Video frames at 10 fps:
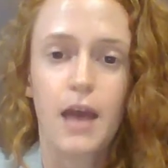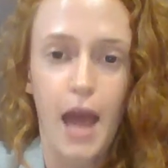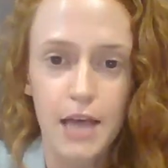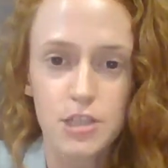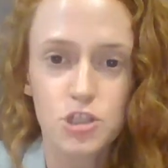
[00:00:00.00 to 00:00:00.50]

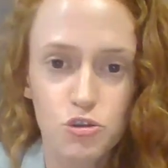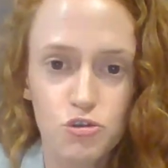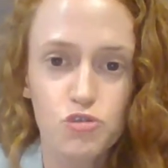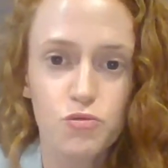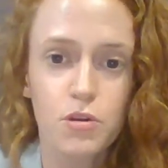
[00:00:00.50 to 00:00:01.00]
As
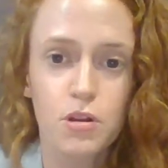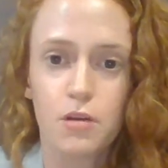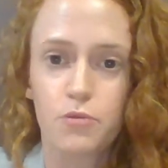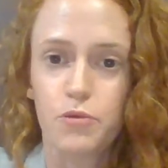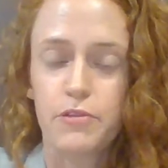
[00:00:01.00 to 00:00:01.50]

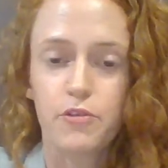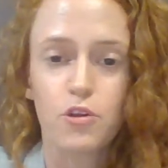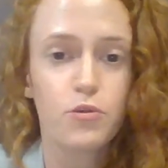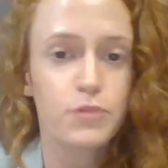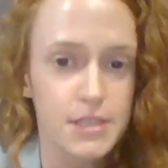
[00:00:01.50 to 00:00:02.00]
usual, we
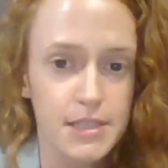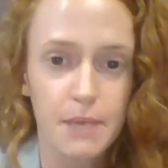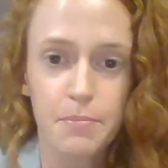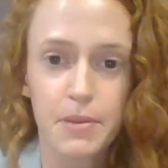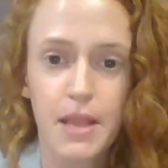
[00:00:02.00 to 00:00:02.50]
follow the
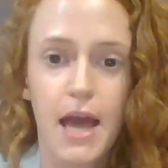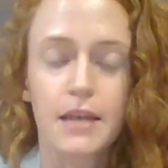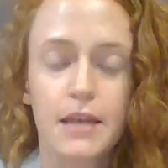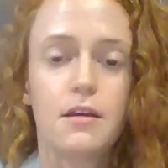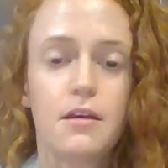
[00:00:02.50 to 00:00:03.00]
same
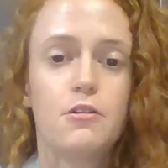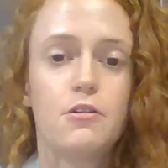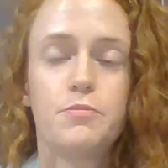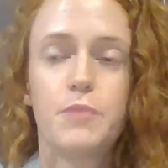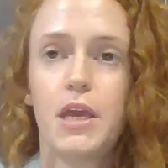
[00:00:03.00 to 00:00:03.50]
plan.
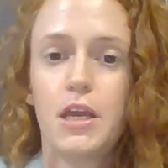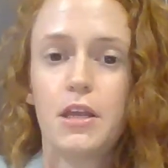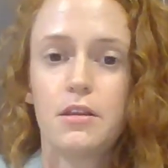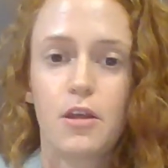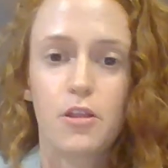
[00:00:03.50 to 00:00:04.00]

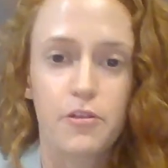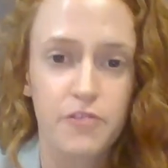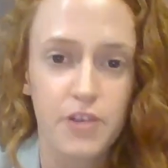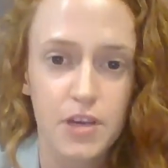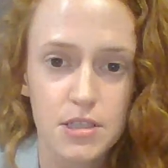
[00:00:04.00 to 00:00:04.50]
In the
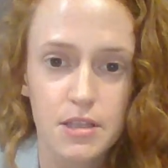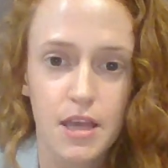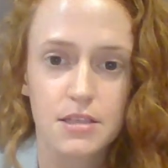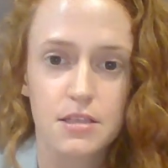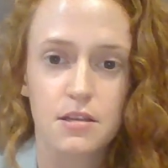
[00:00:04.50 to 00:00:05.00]
first
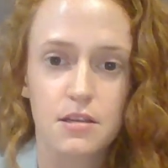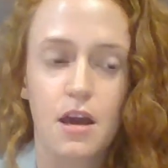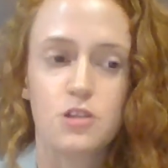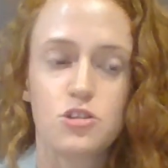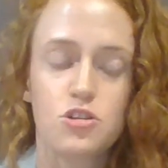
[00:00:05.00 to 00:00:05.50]
lesson,
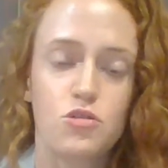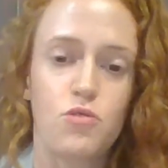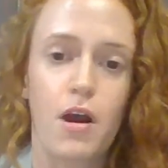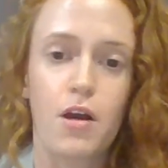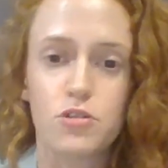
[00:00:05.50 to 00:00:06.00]
guys, you
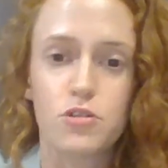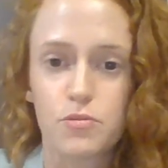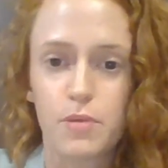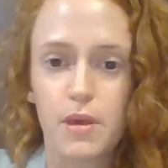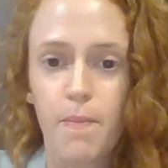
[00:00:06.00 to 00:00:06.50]
are going to
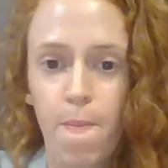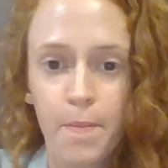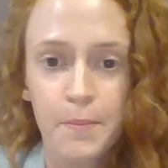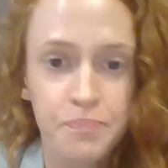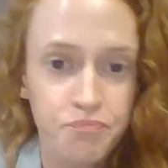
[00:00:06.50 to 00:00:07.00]
be
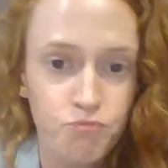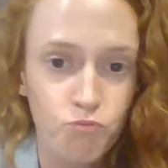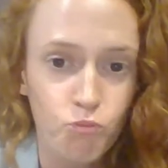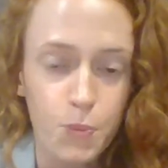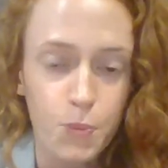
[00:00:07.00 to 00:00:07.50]

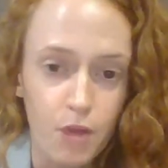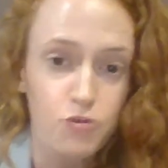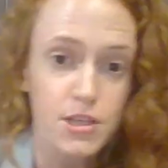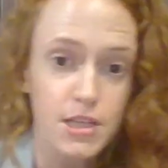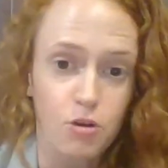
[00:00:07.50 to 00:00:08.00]

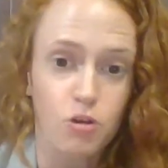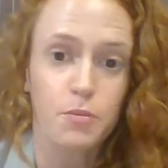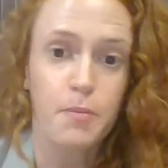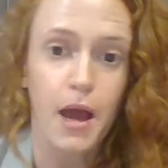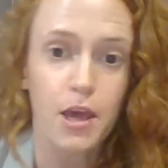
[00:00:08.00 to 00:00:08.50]
reading on
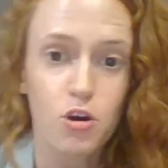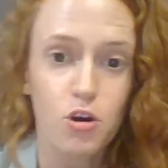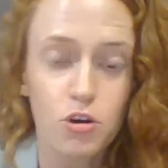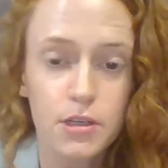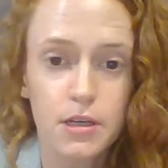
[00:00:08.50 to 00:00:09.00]

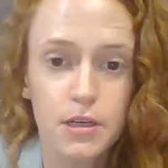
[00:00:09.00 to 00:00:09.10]
MyOn,